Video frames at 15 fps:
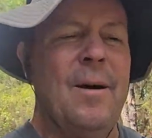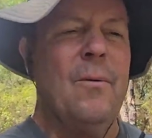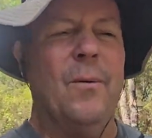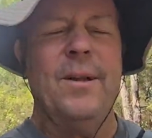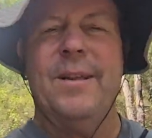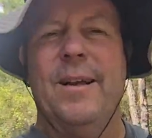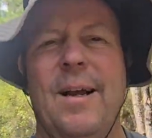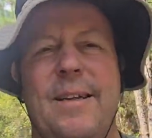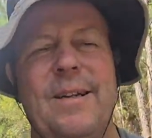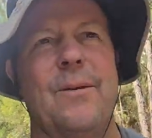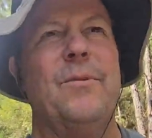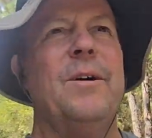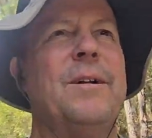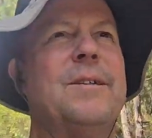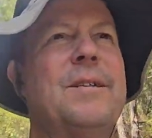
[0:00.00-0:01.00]
One thing I did
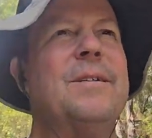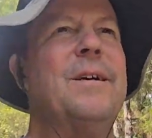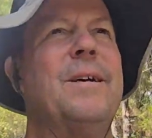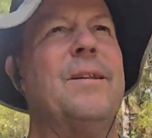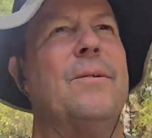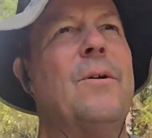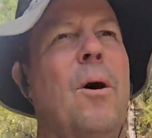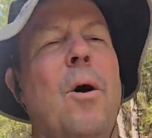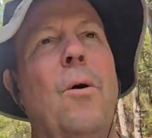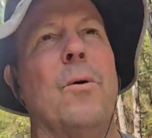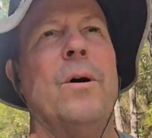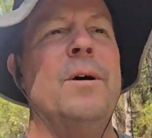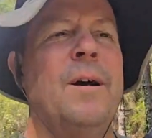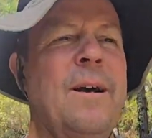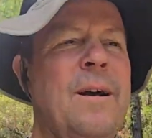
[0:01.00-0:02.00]
want to say,
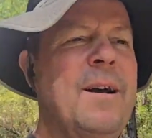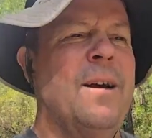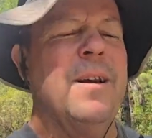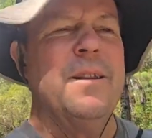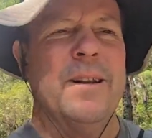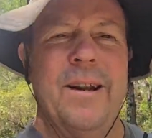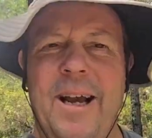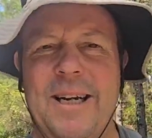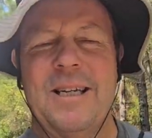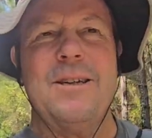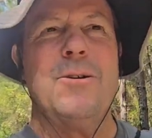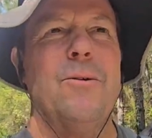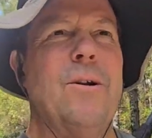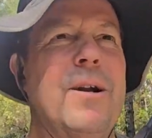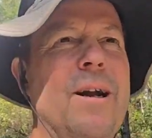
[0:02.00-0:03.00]
though, the next
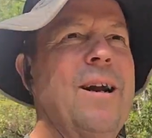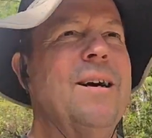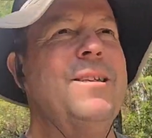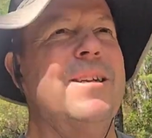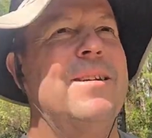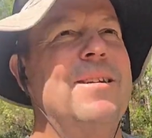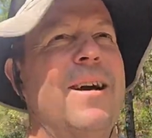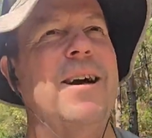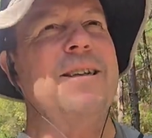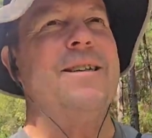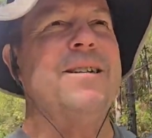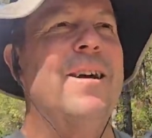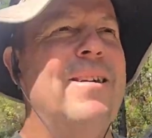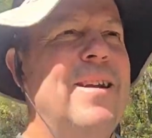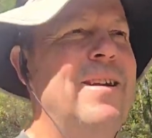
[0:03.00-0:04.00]
story, gosh
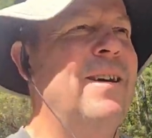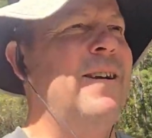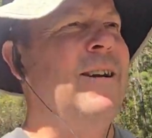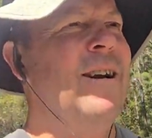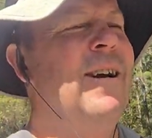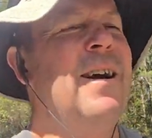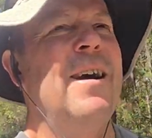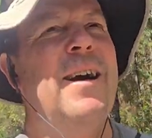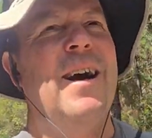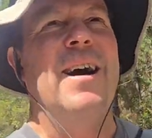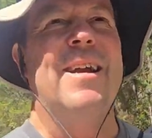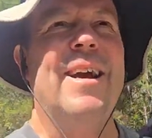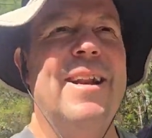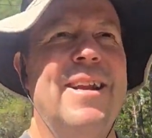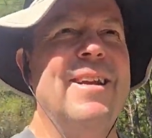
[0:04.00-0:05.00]
darn it,
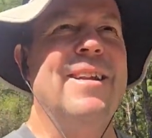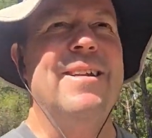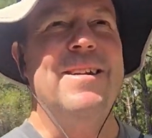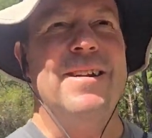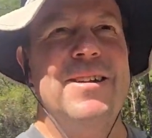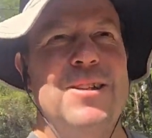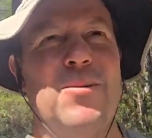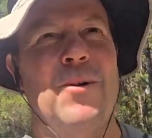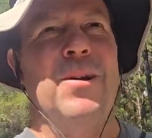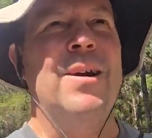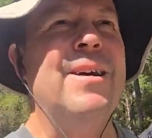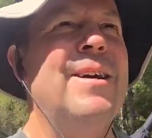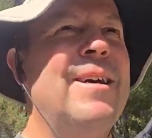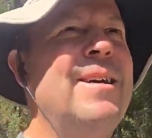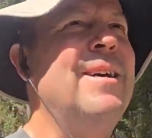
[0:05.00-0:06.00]
I got to get into this one.
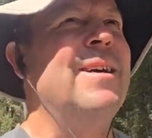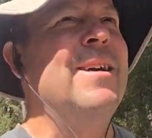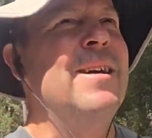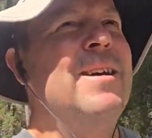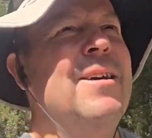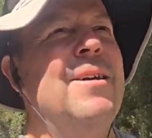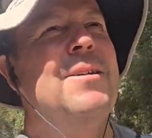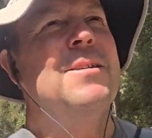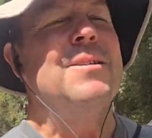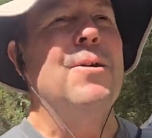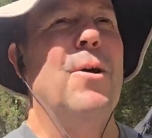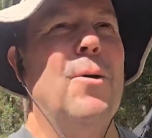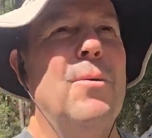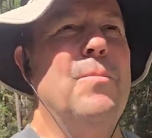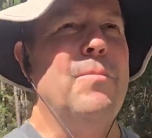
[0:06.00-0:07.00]

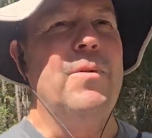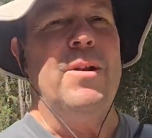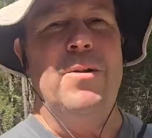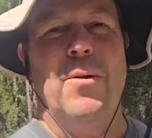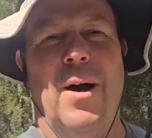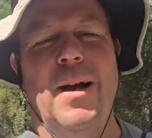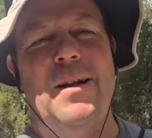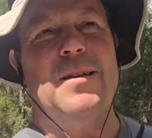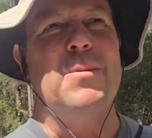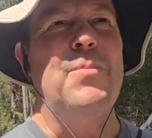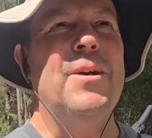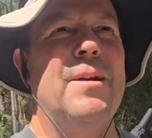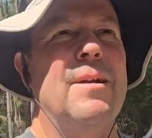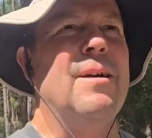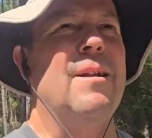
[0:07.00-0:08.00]
So, you know, I
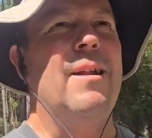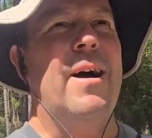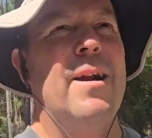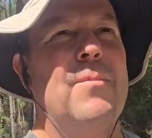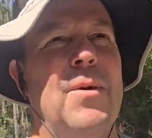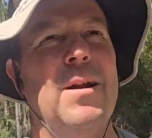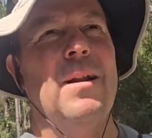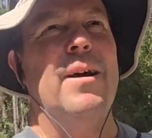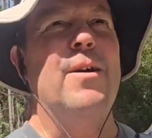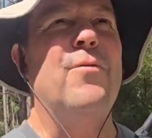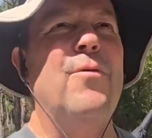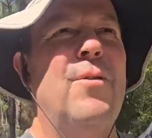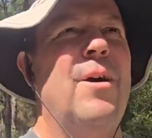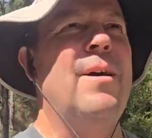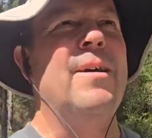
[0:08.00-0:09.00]
spent a lot of my
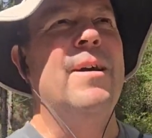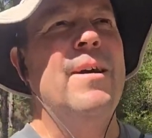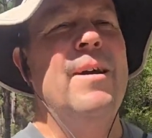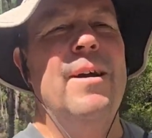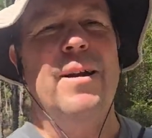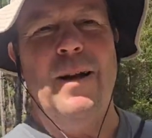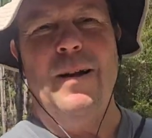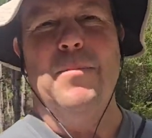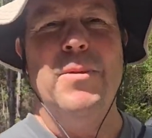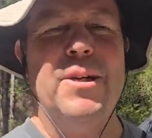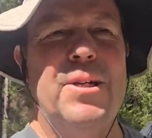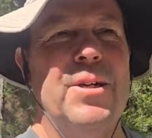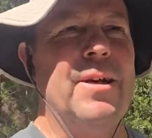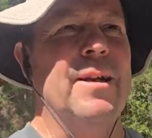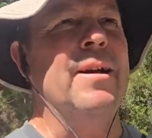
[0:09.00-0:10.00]
life in
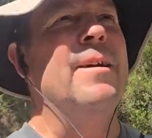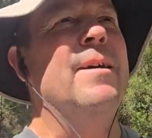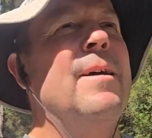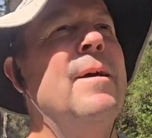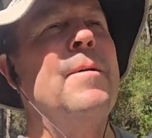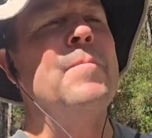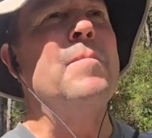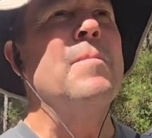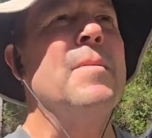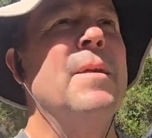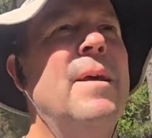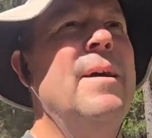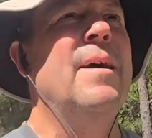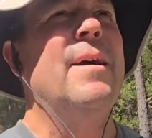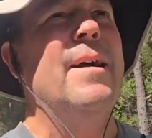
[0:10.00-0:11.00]
Michigan,
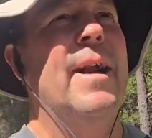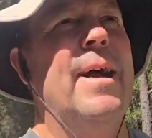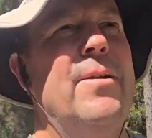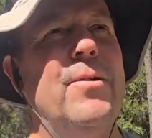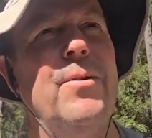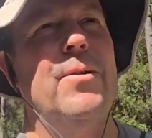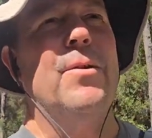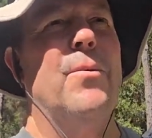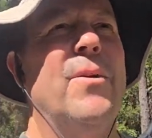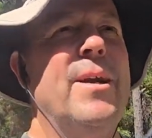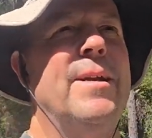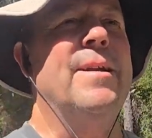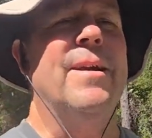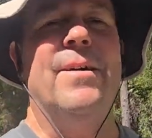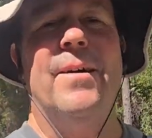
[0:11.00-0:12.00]
and I knew that
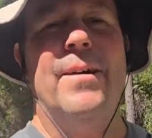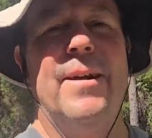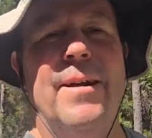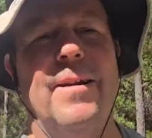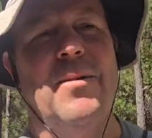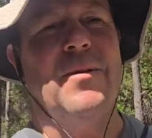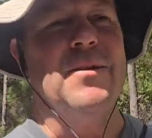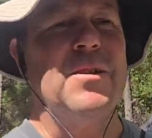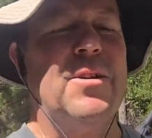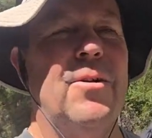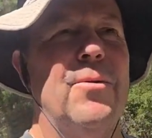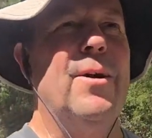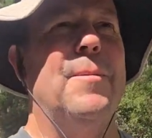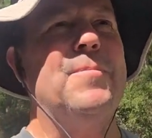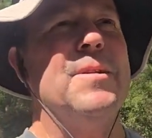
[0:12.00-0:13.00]
Wayne County was
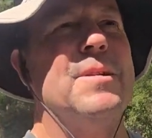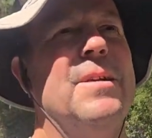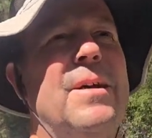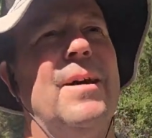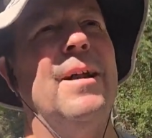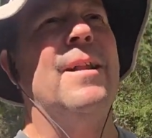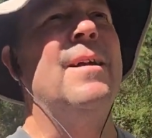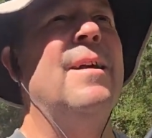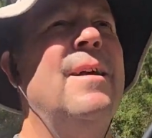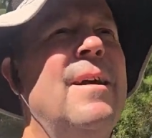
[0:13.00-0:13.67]
corrupt as hell,